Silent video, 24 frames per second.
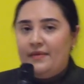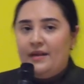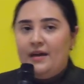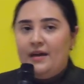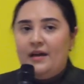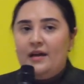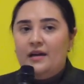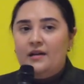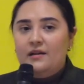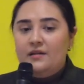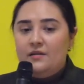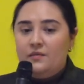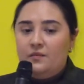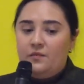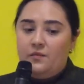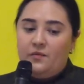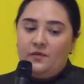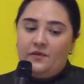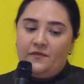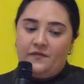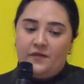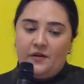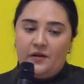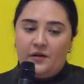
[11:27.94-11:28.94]
And
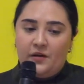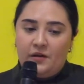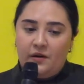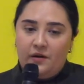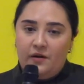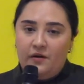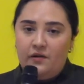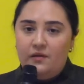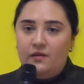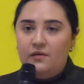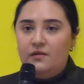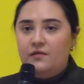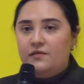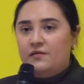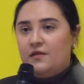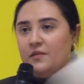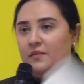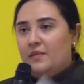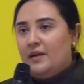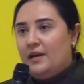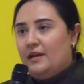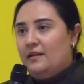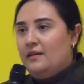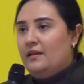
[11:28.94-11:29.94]
if you go
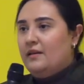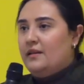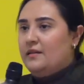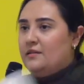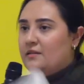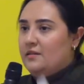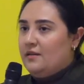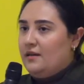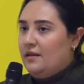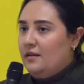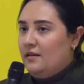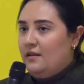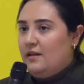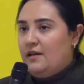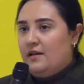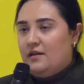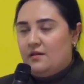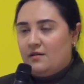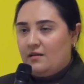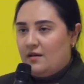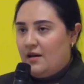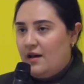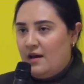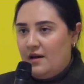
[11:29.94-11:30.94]
from inlet to inlet
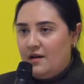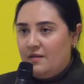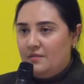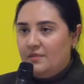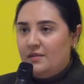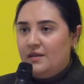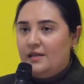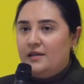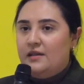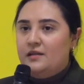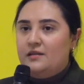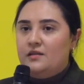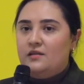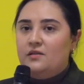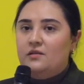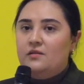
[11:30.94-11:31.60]
or hamlet,